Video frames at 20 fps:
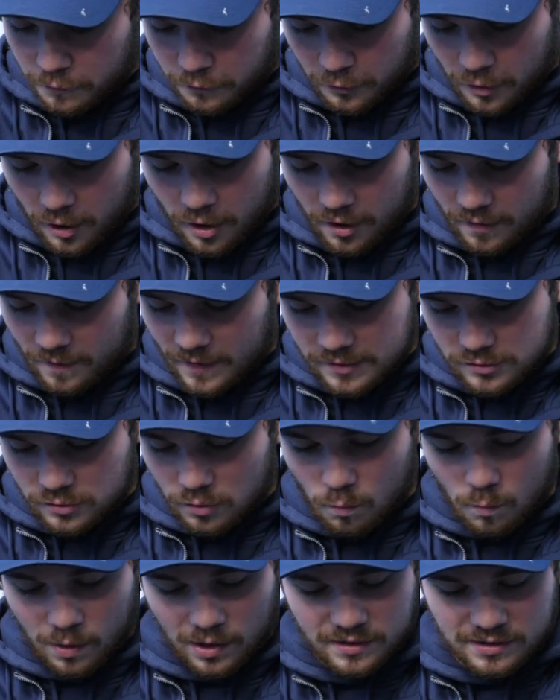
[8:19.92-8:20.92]
far, there's
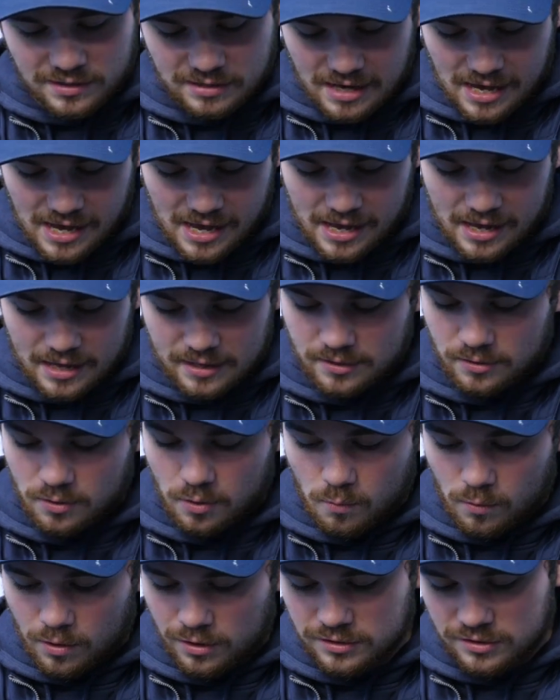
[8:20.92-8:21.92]
not one tear, not
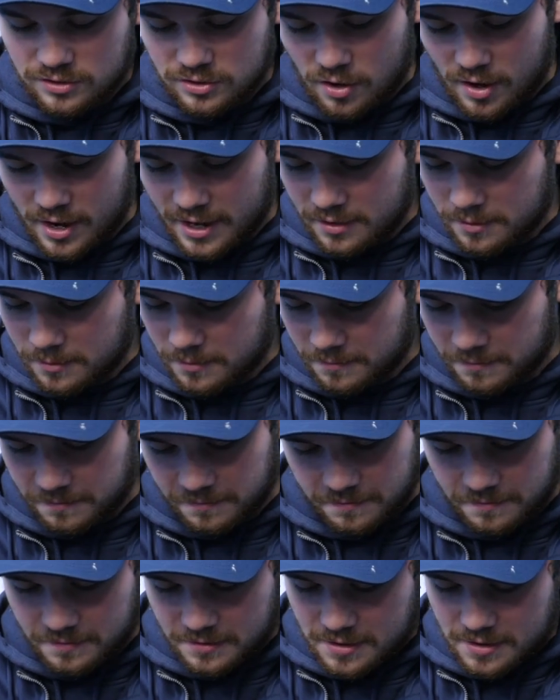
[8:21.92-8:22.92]
one sign
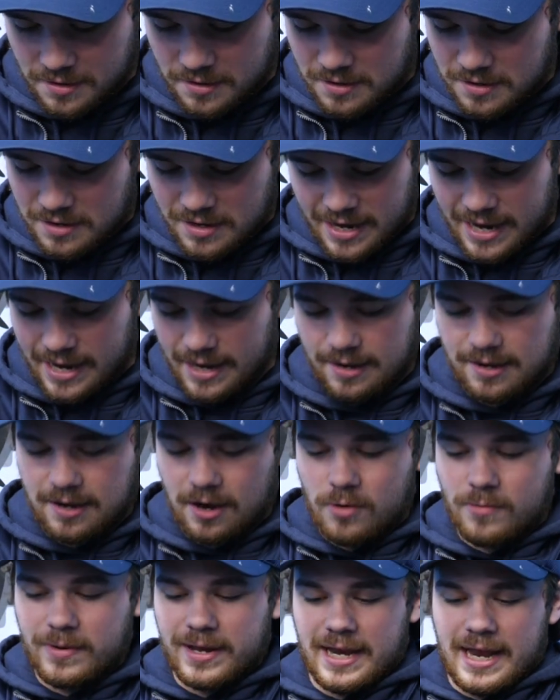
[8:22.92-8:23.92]
of it
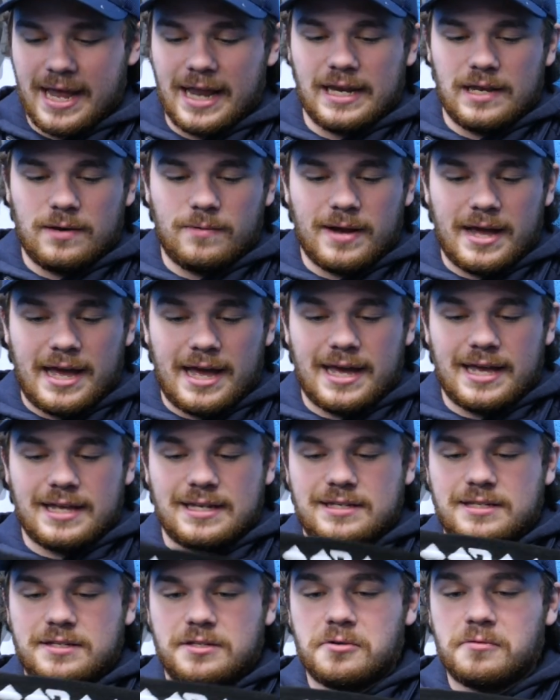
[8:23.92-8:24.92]
going anywhere.
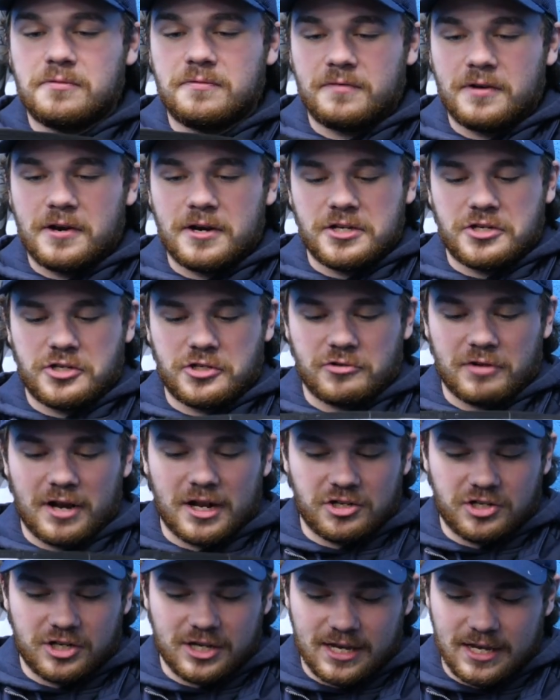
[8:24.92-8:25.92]
It's still very
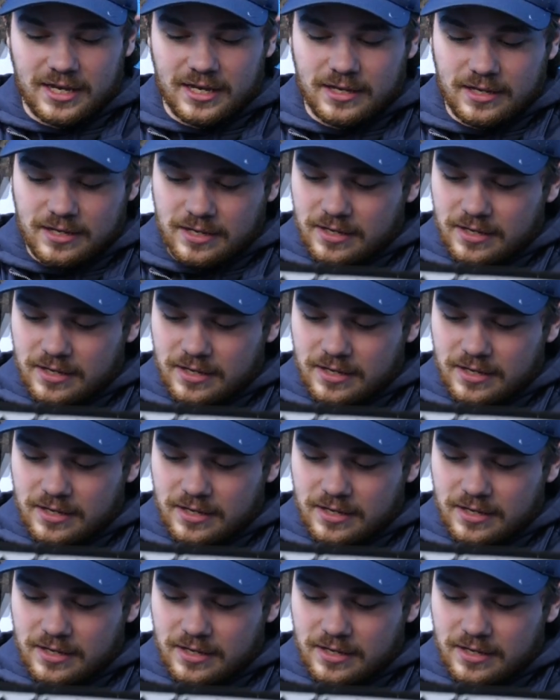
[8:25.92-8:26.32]
stretchy.